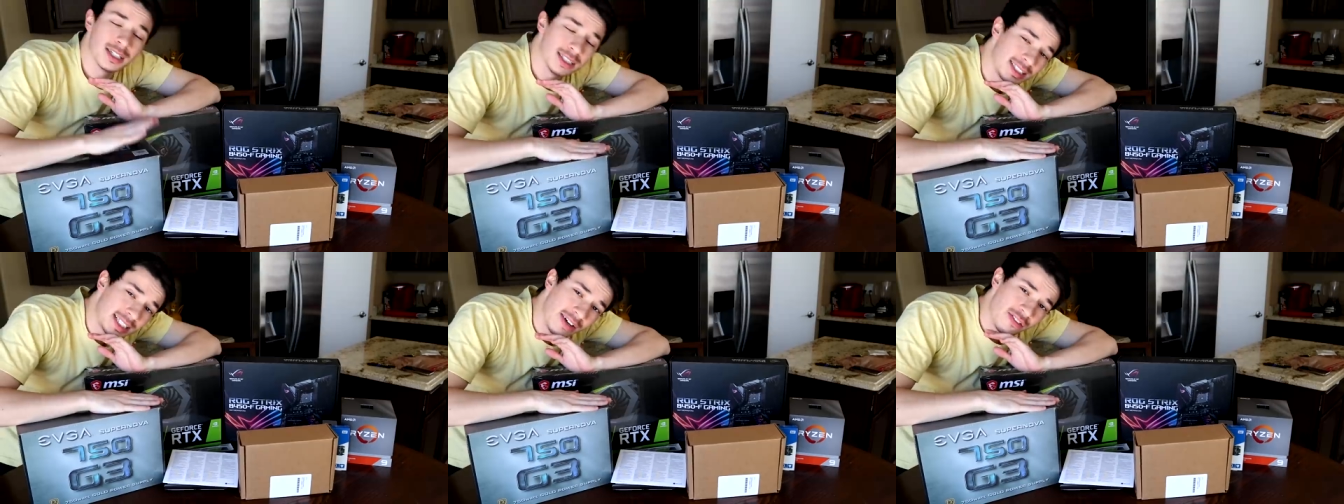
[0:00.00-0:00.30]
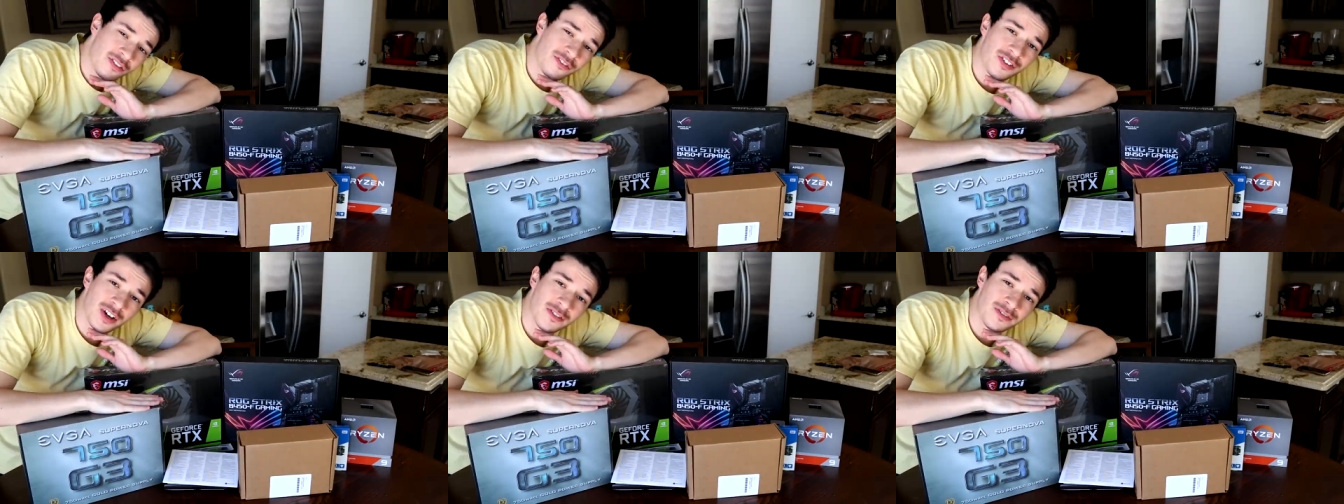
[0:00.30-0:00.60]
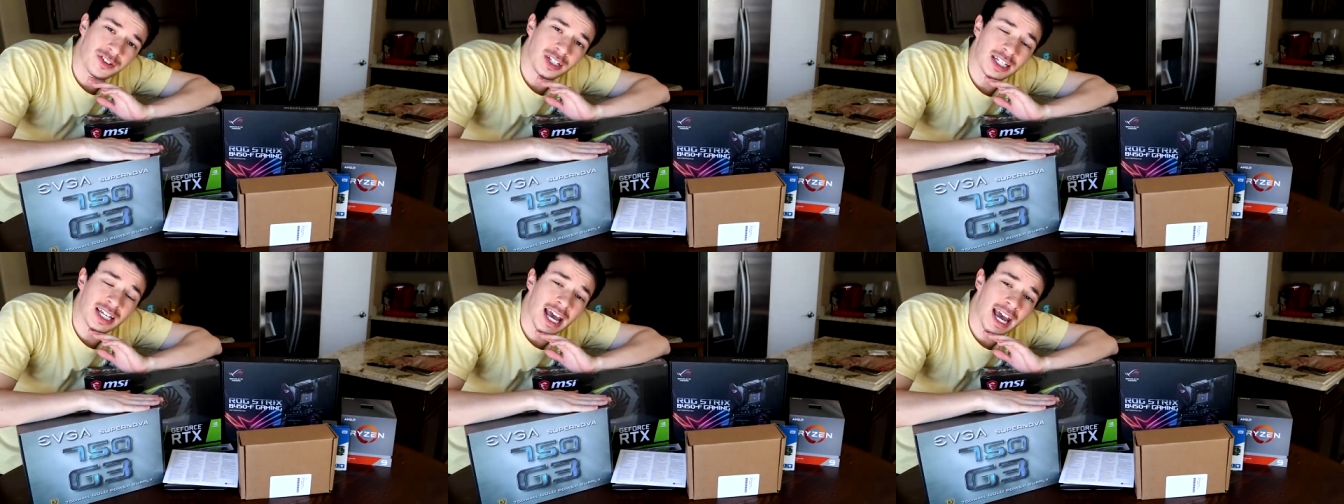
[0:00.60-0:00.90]
The
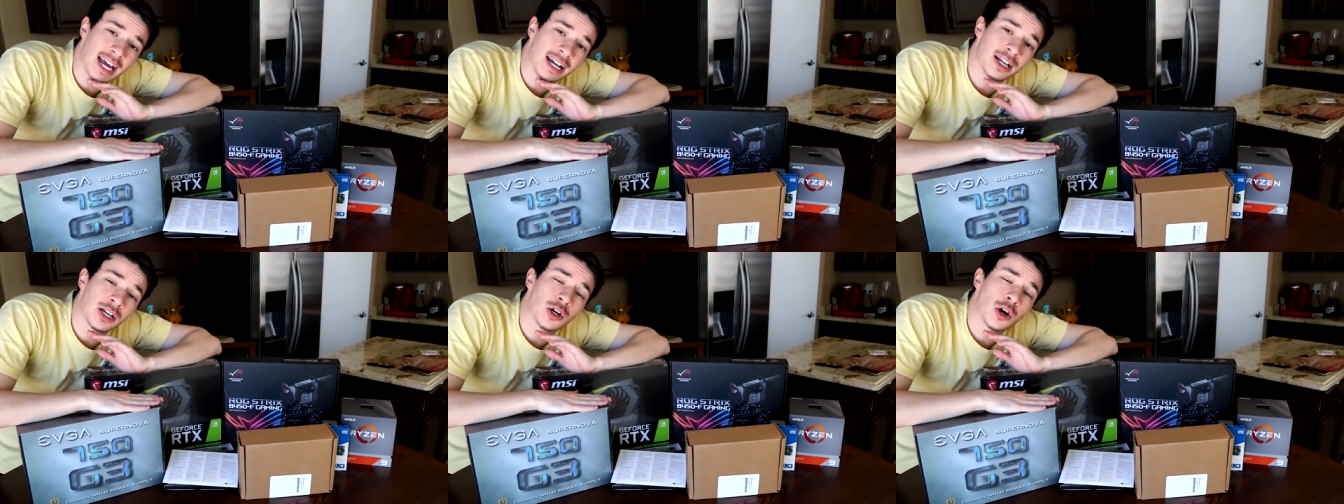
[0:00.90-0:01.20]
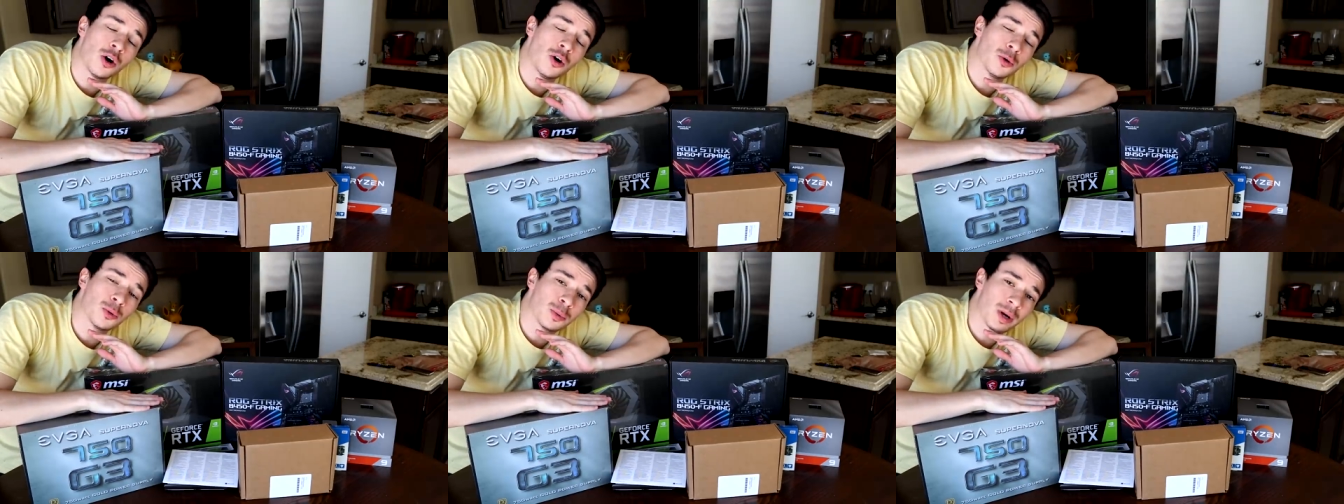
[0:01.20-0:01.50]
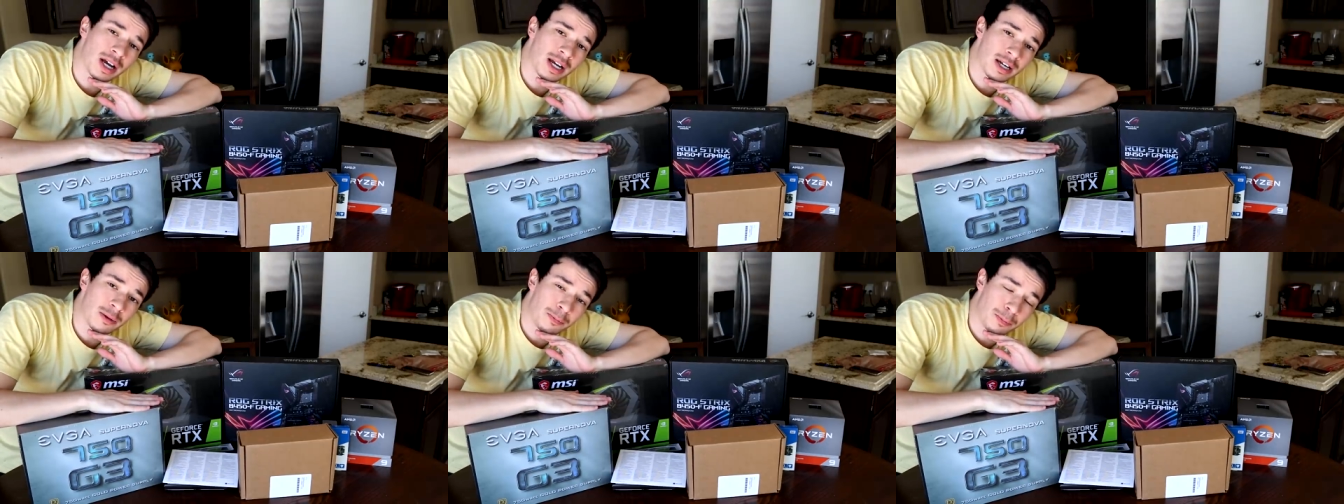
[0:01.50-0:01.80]
750 80 gold
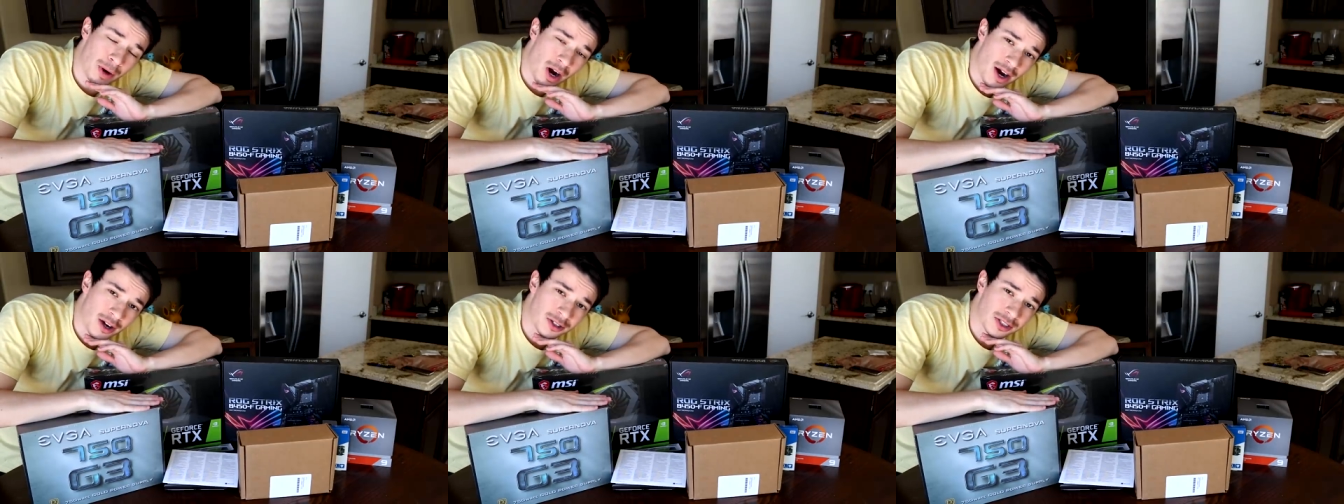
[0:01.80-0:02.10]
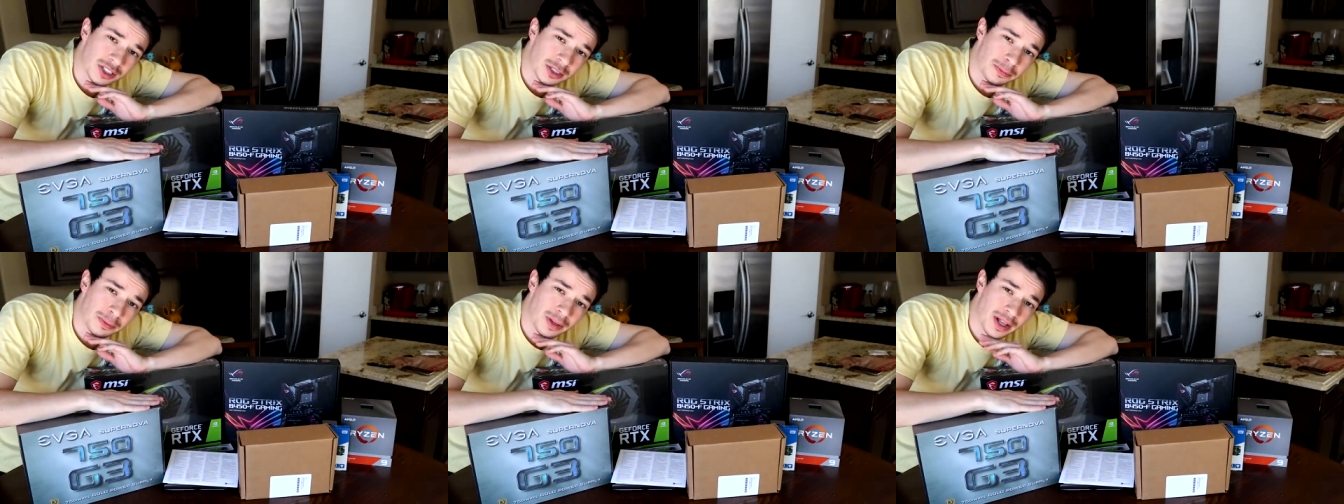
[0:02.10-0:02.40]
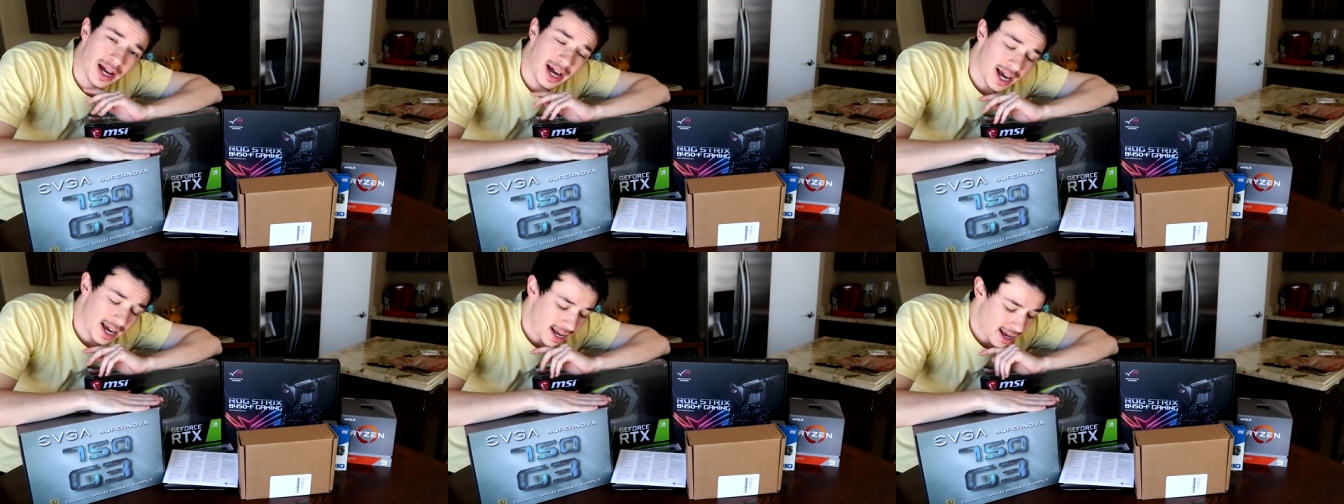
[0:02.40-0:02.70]
rated power
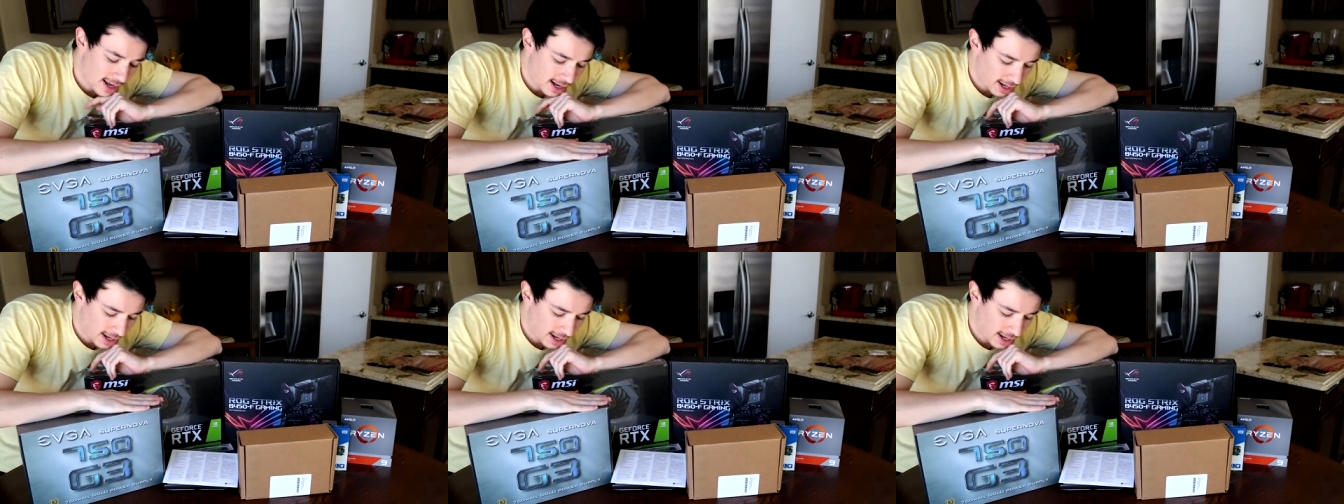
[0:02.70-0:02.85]
supply.